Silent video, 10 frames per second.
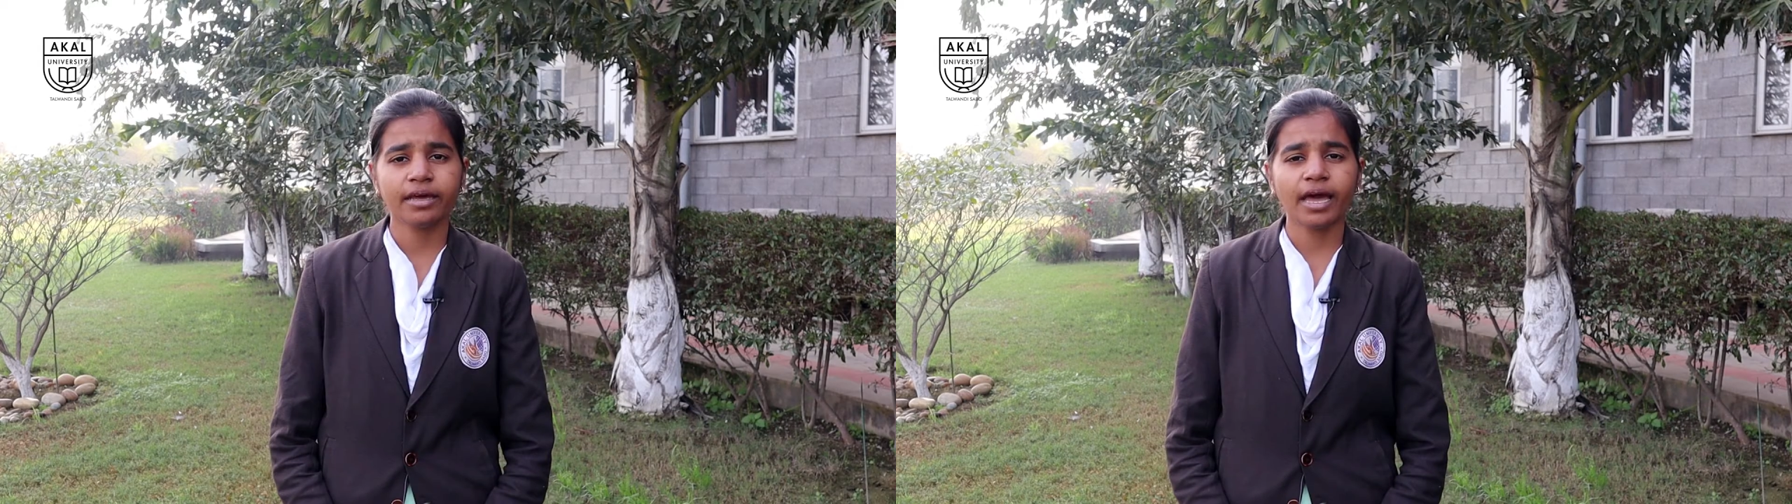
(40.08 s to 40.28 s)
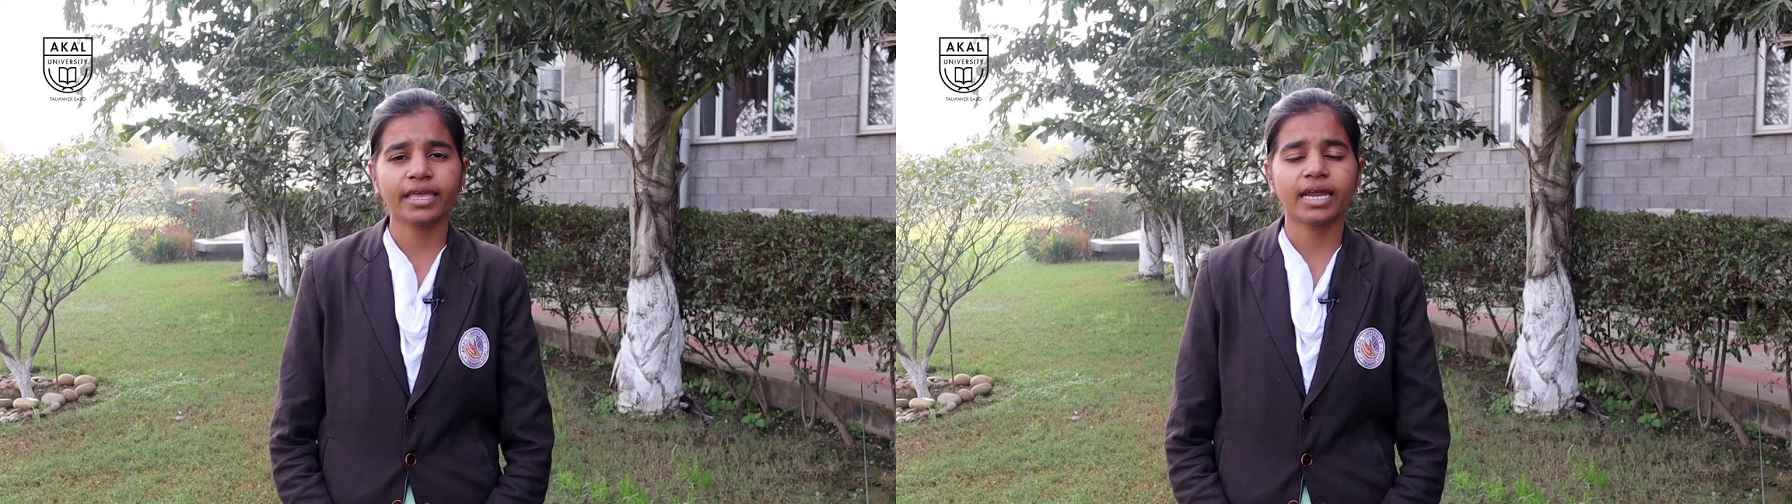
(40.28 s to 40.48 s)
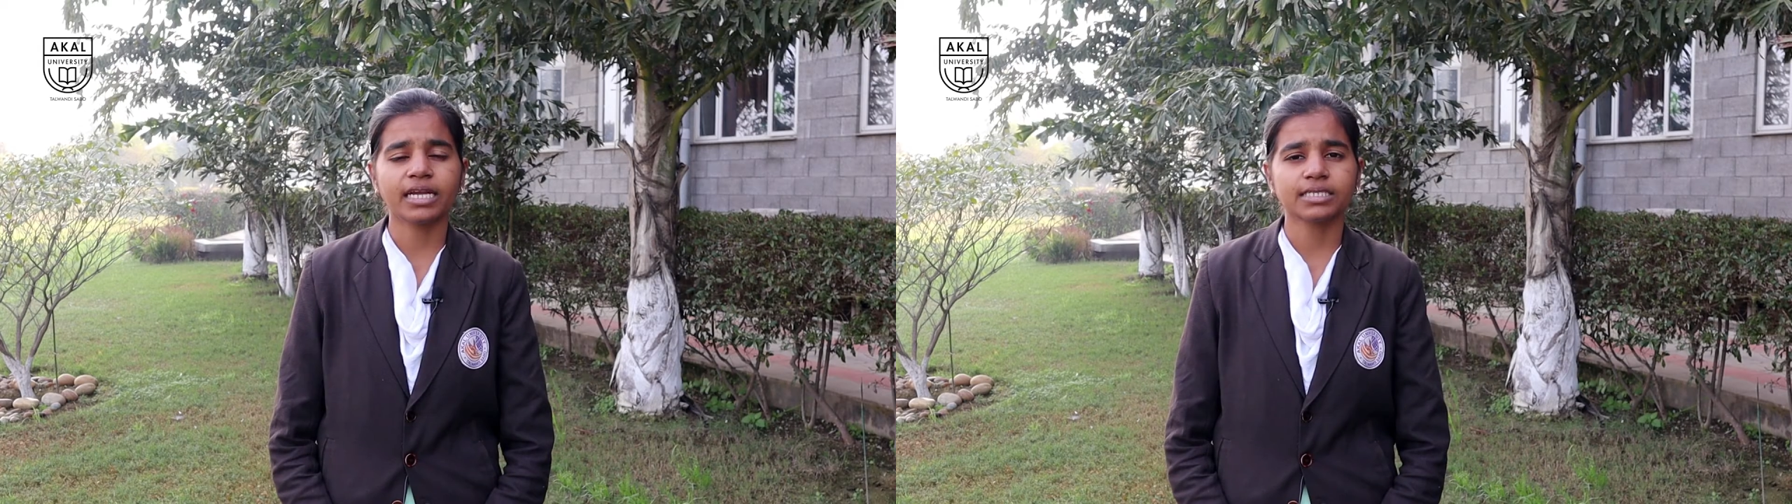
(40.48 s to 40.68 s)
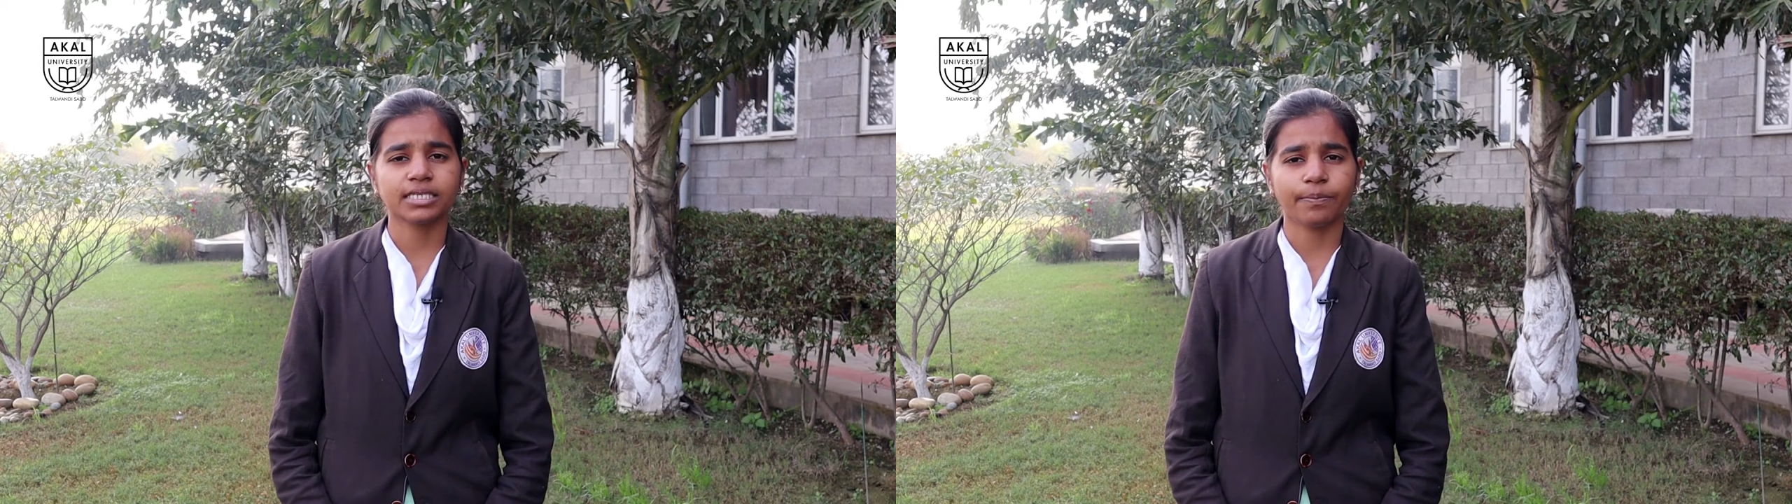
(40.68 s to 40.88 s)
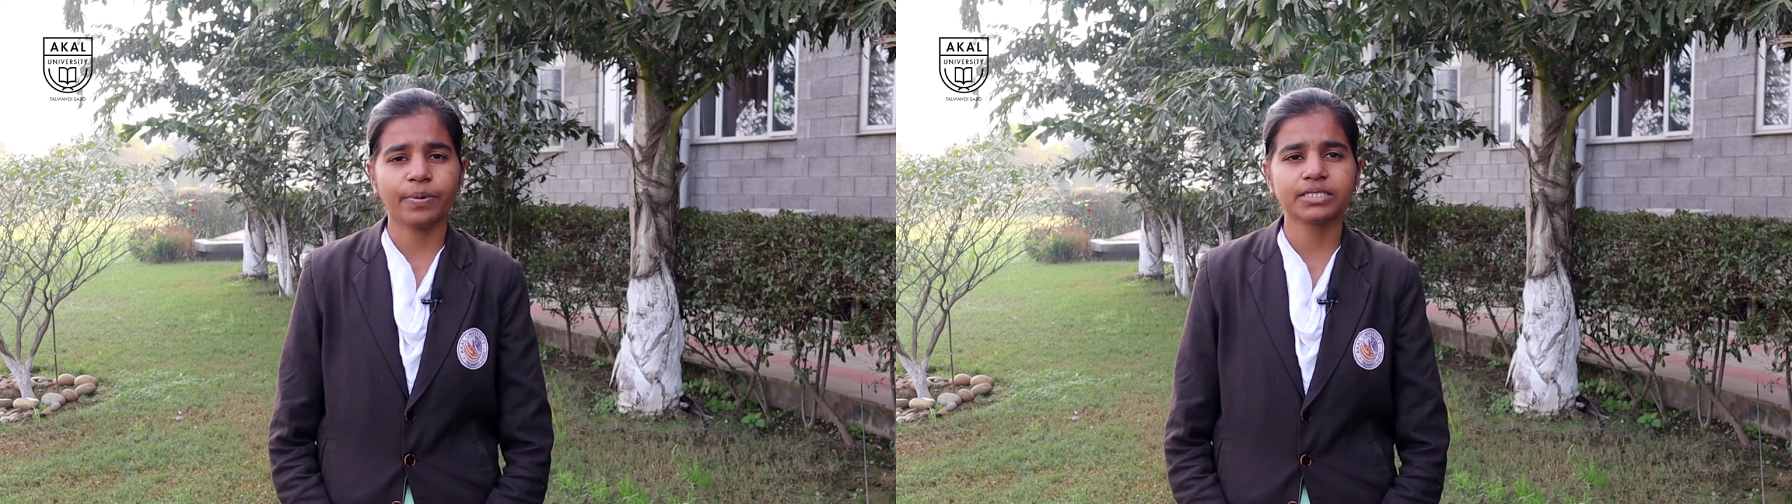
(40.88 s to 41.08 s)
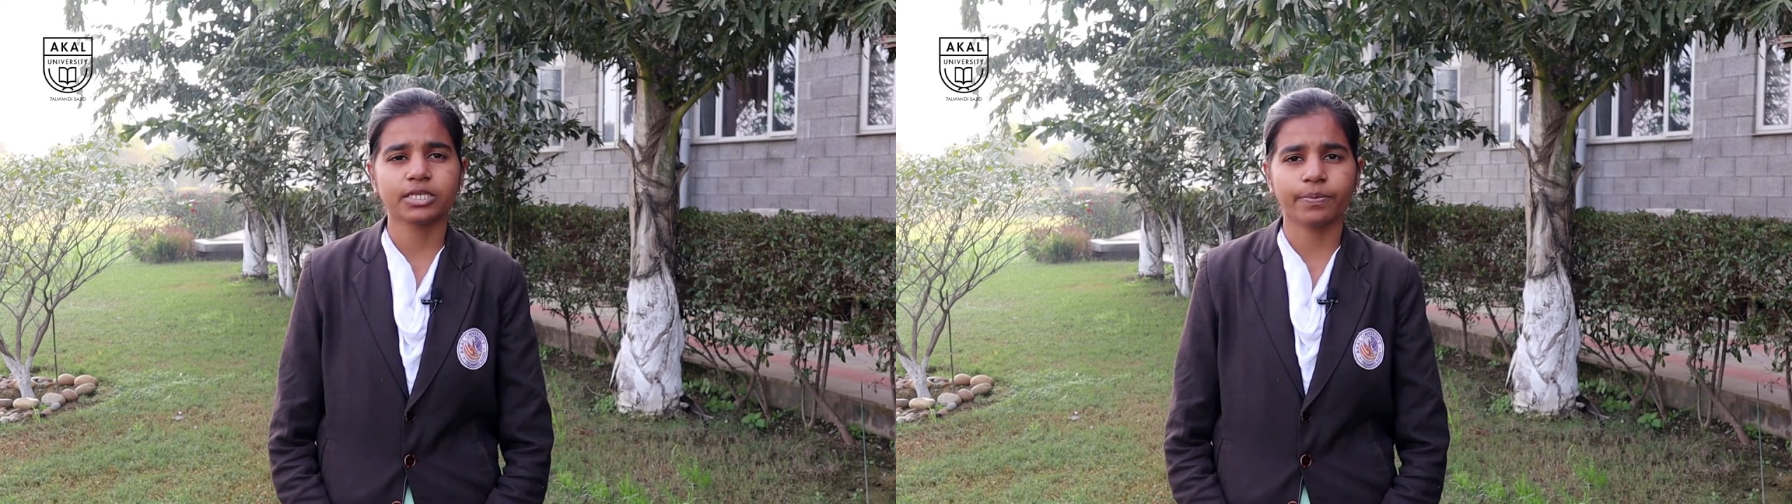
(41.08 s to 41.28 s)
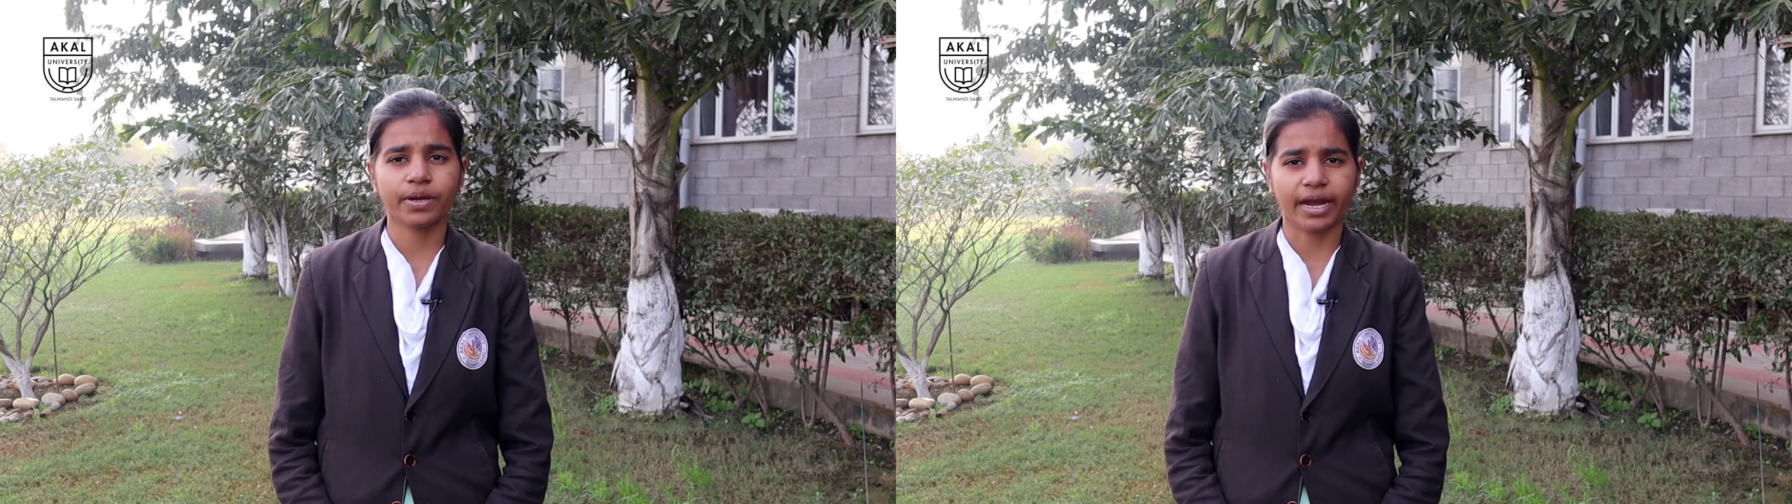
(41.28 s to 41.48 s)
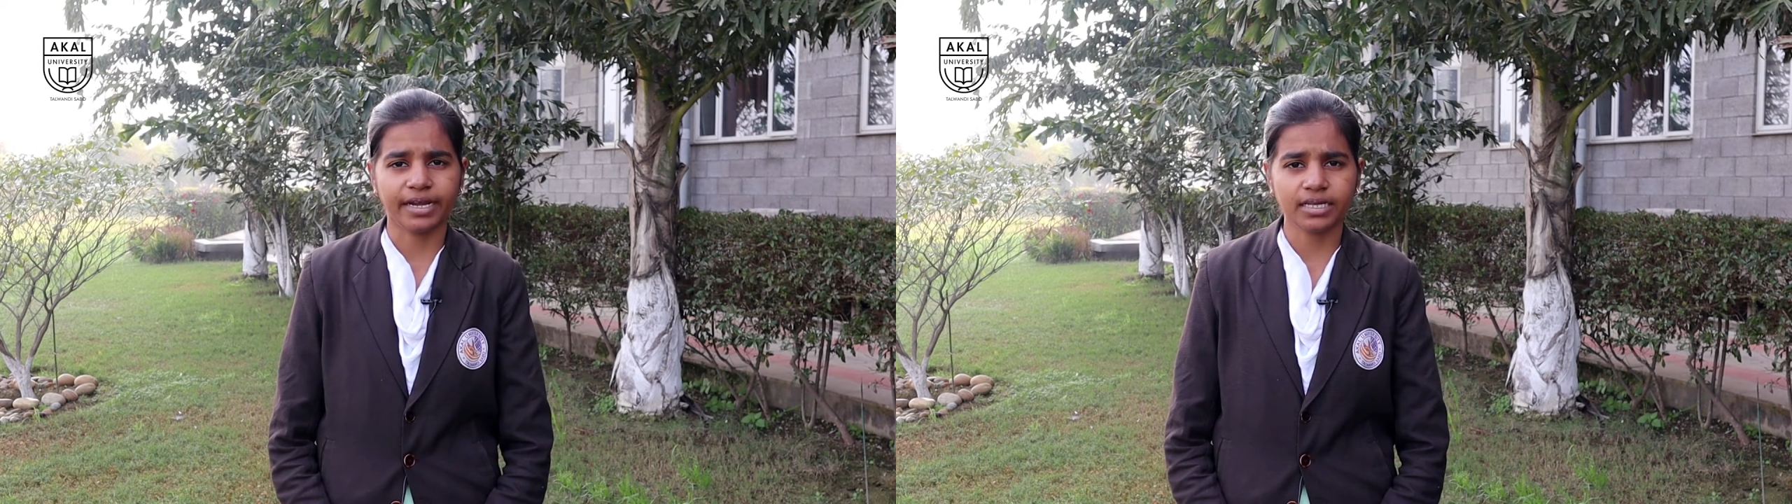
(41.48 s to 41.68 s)
Here I get a
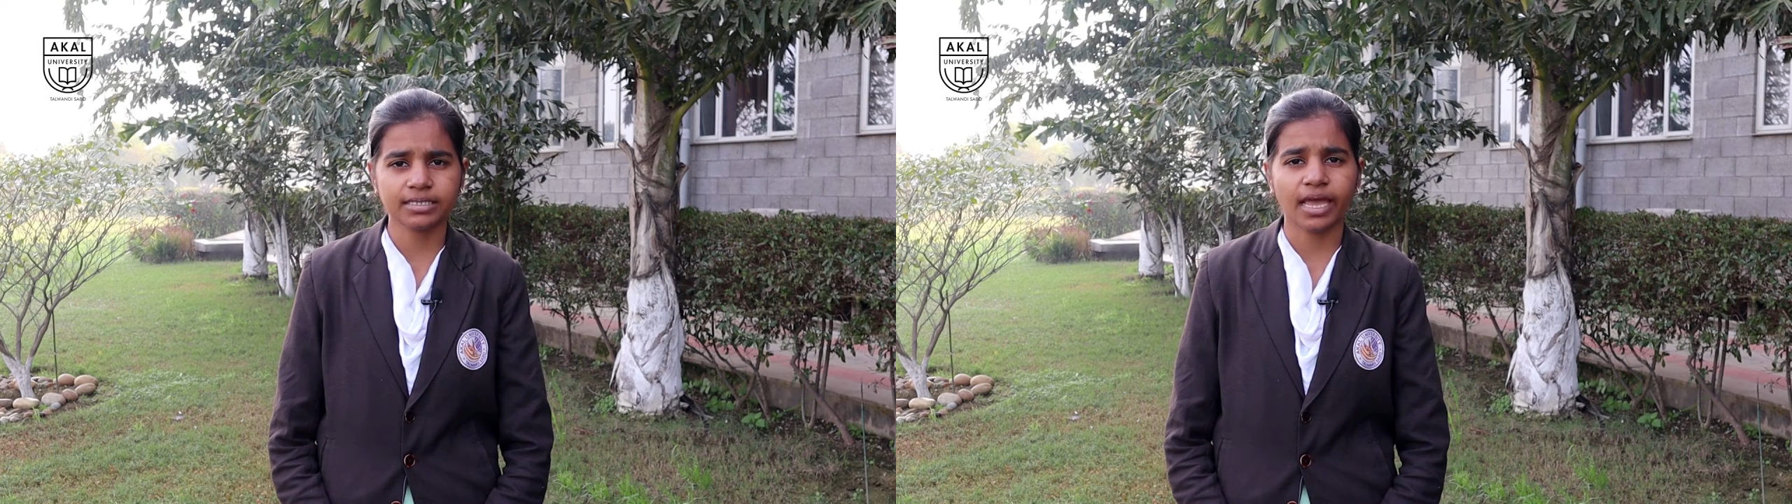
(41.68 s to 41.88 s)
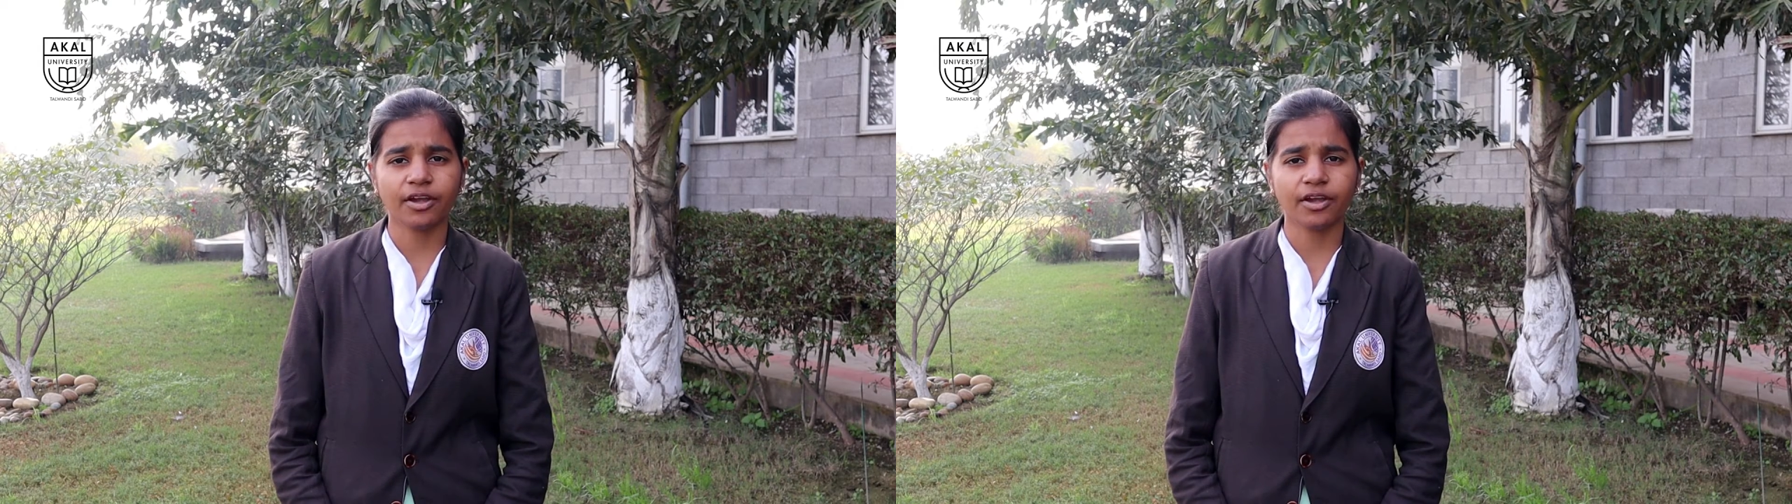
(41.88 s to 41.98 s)
step-by-step guidance